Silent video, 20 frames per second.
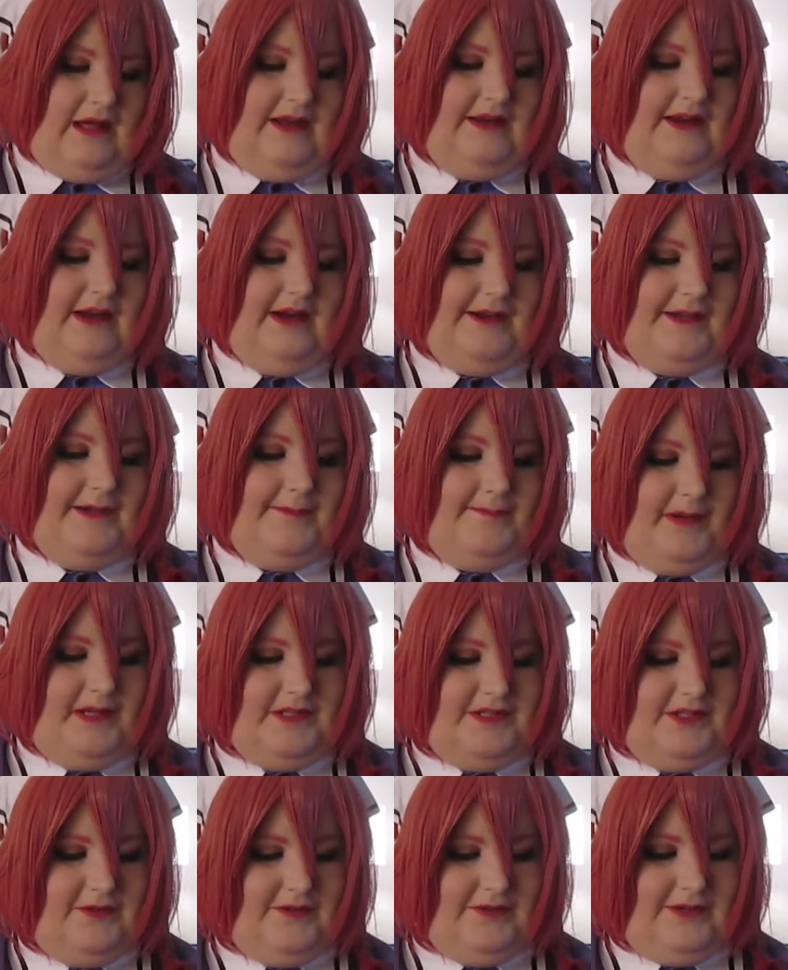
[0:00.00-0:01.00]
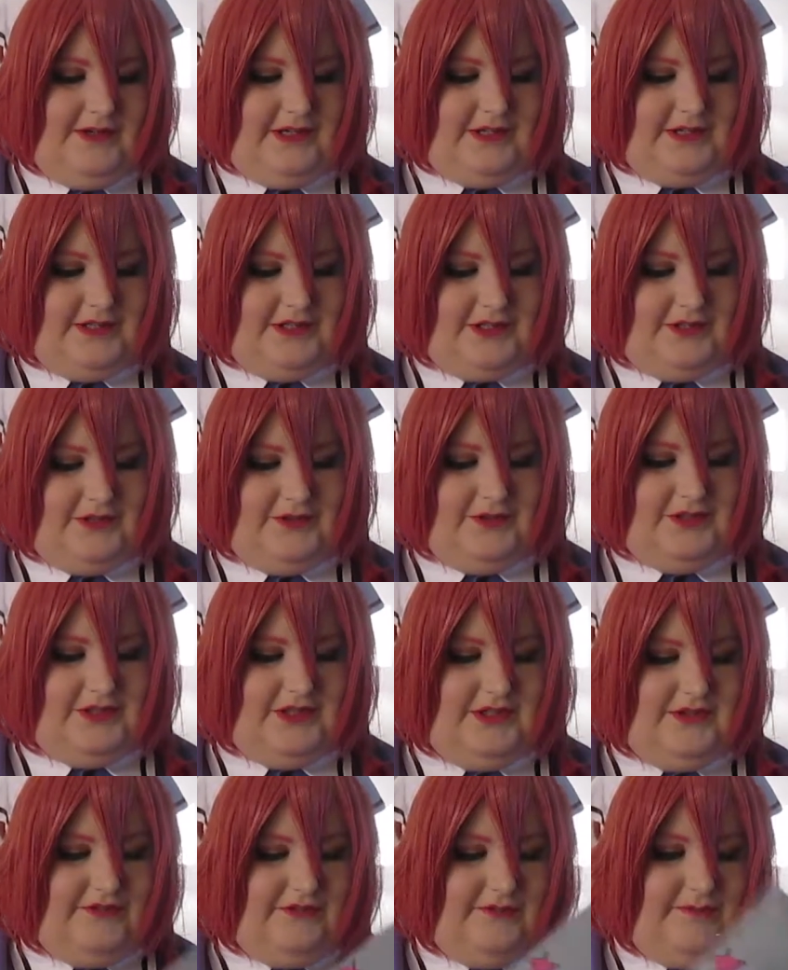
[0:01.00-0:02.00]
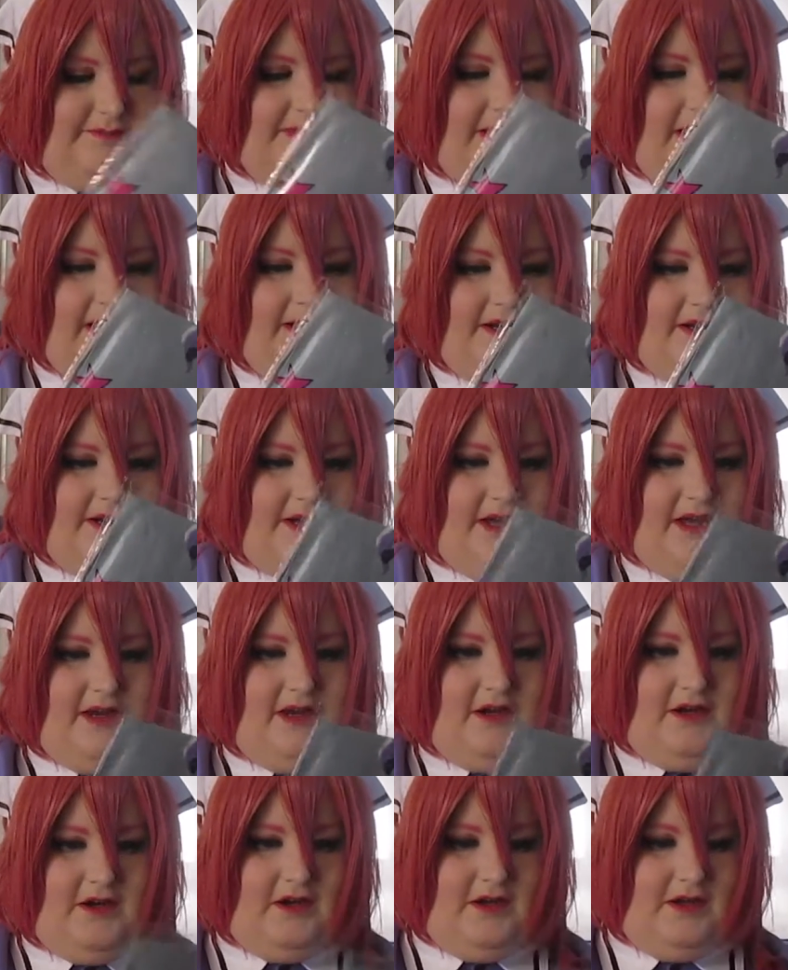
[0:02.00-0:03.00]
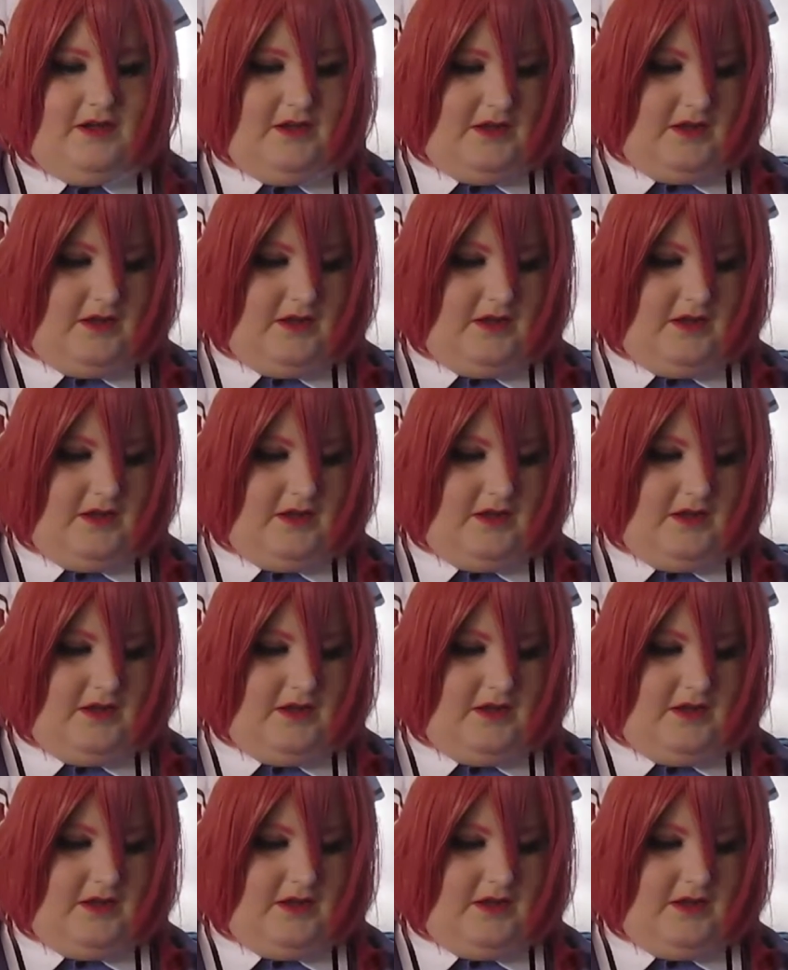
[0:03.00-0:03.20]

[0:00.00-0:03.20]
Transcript: an Aki Benso exclusive bandana,